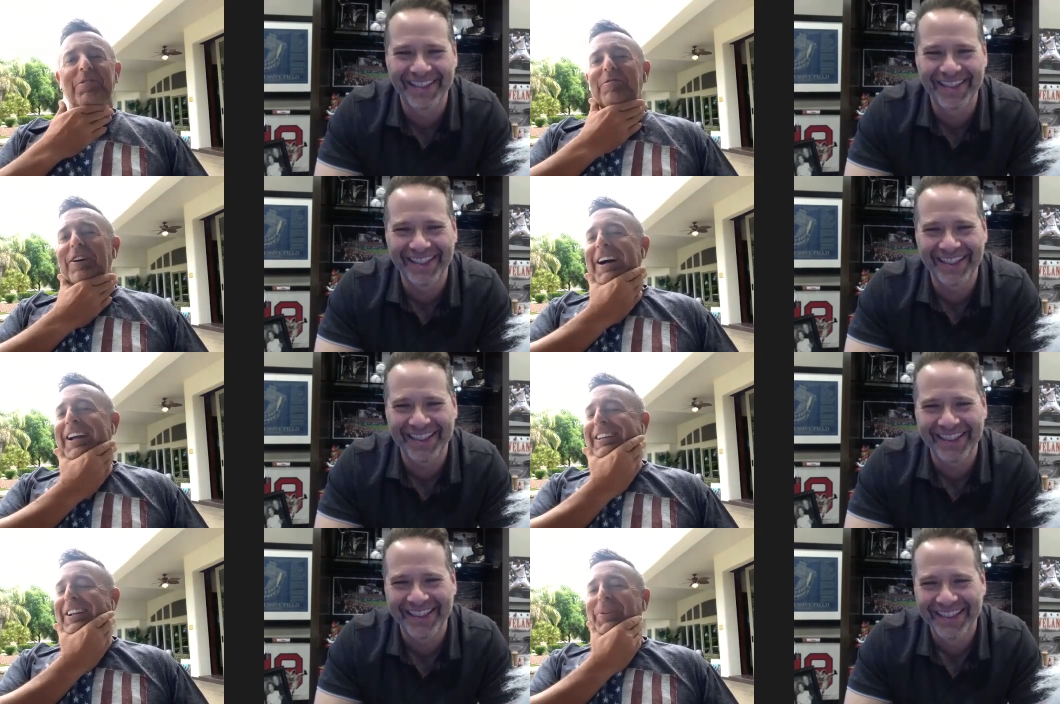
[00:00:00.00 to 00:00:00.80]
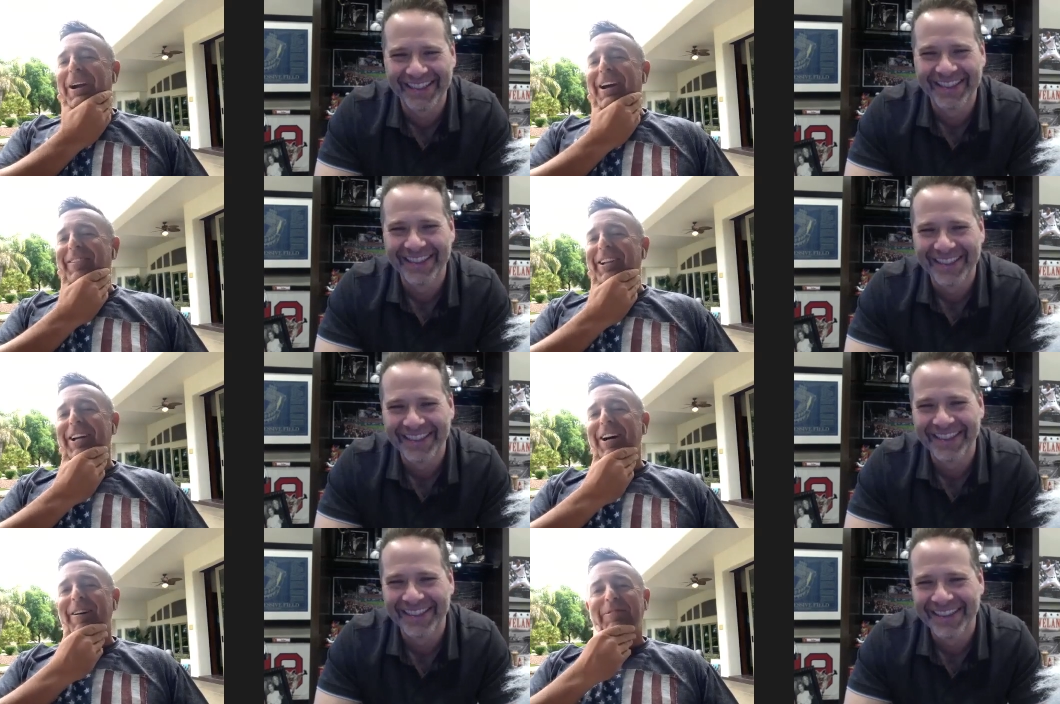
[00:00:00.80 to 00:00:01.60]
Speaker 1: So you've defined the
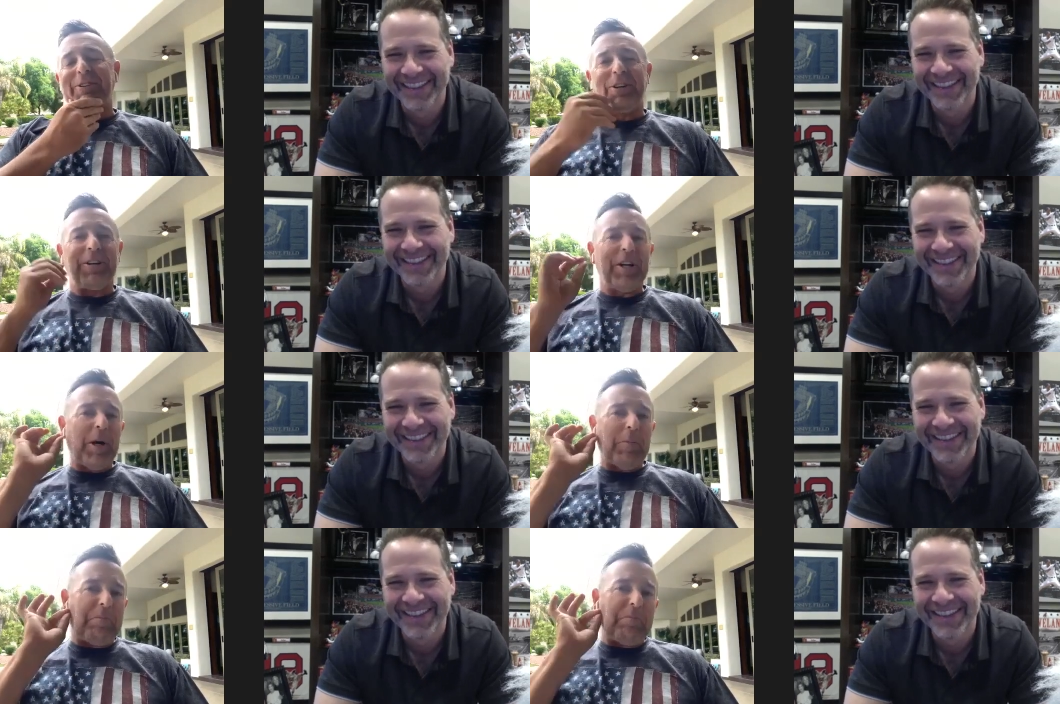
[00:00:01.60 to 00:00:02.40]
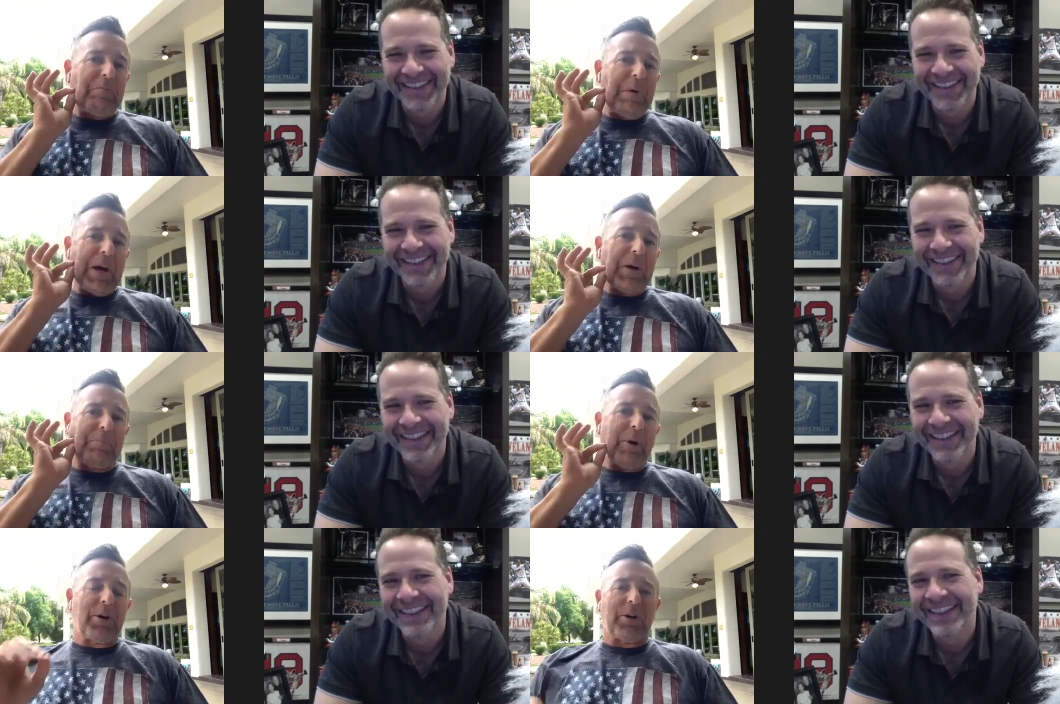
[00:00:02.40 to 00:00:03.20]
gravity of your
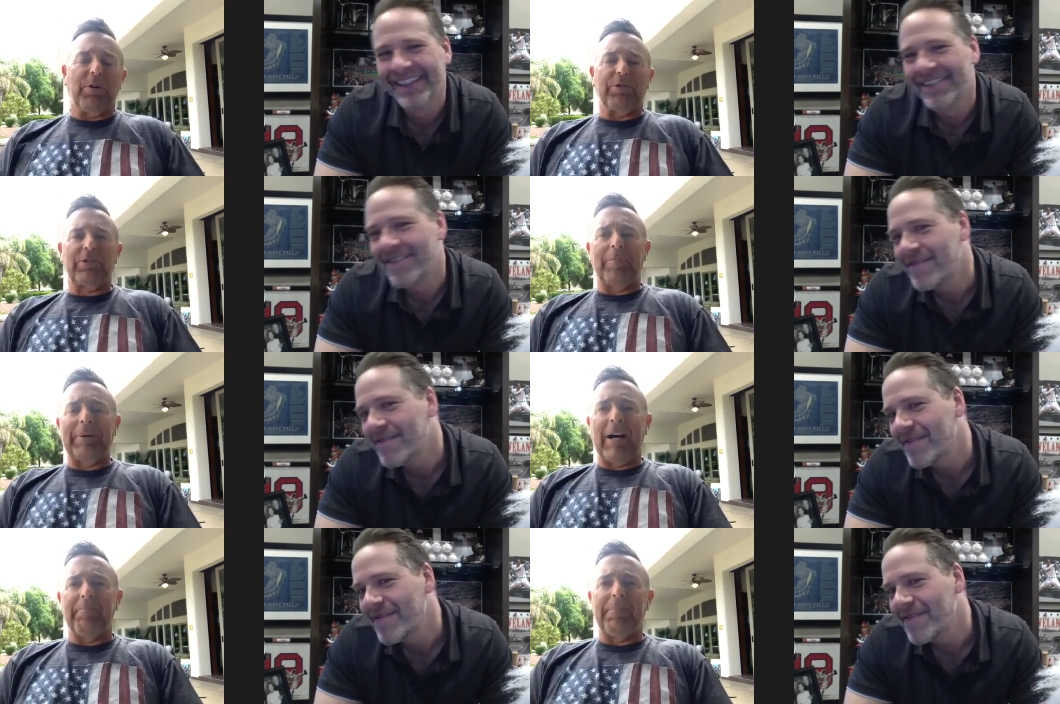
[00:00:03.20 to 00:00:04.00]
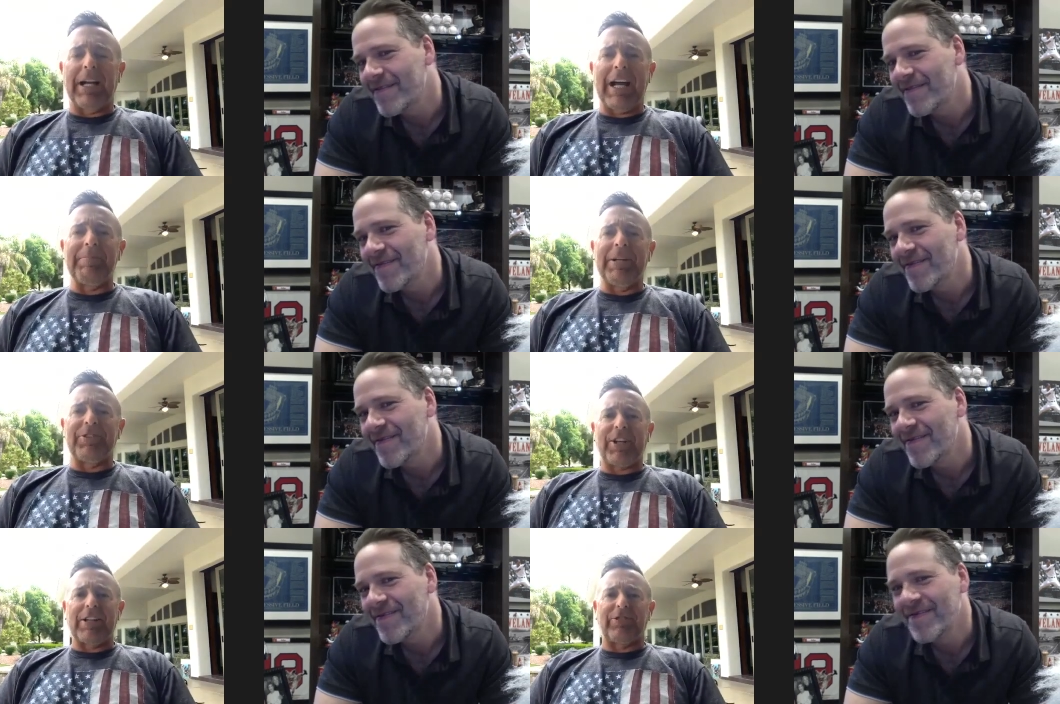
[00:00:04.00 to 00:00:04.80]
hair particles coming out. But
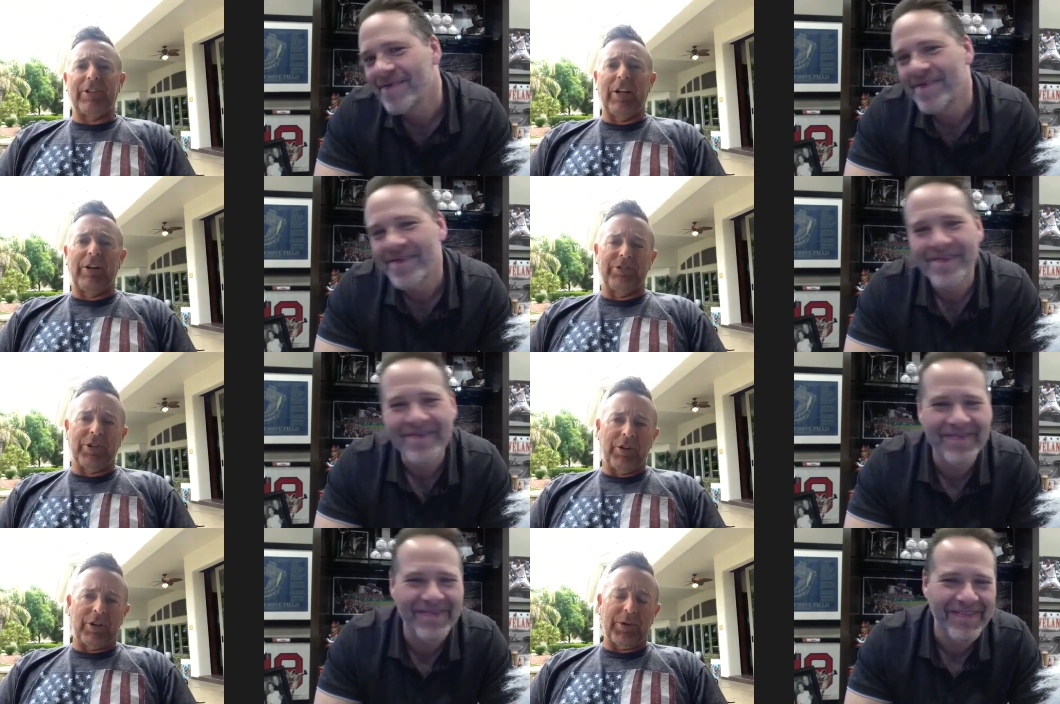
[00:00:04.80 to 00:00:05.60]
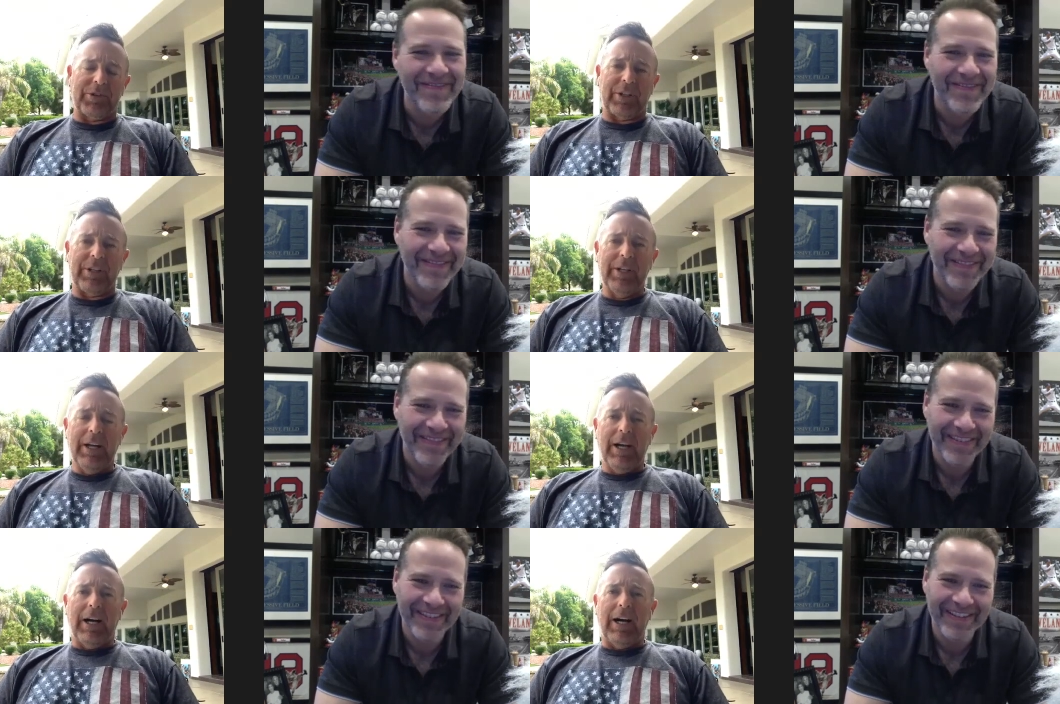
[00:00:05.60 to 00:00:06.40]
I am in Scottsdale, Arizona,
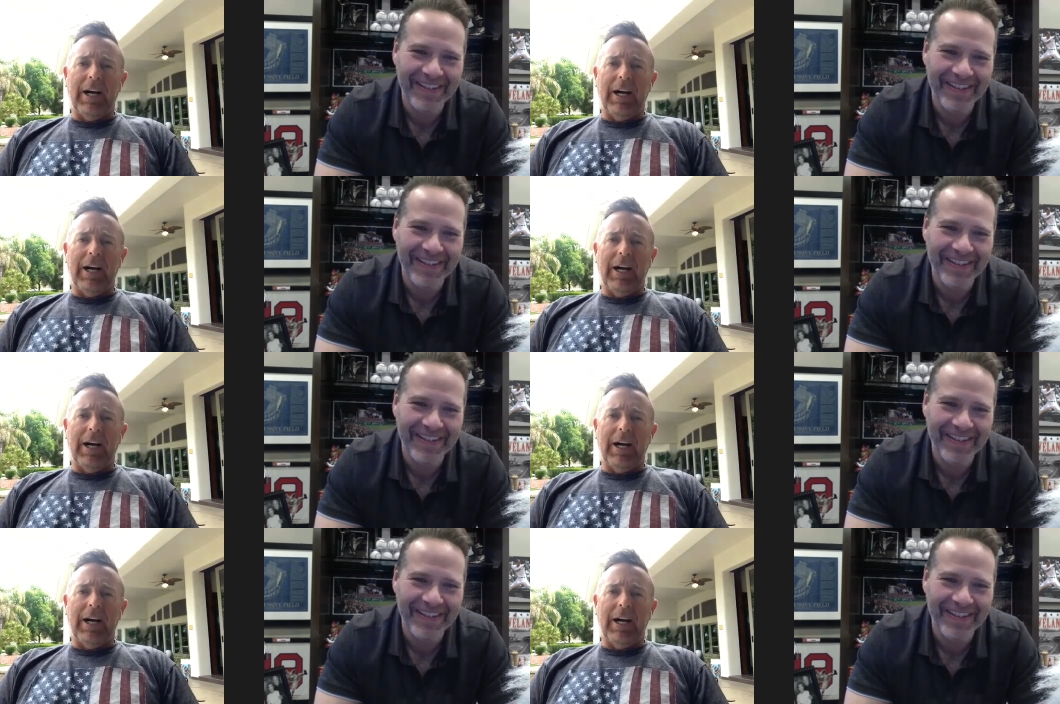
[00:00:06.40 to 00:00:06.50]
Chrissy.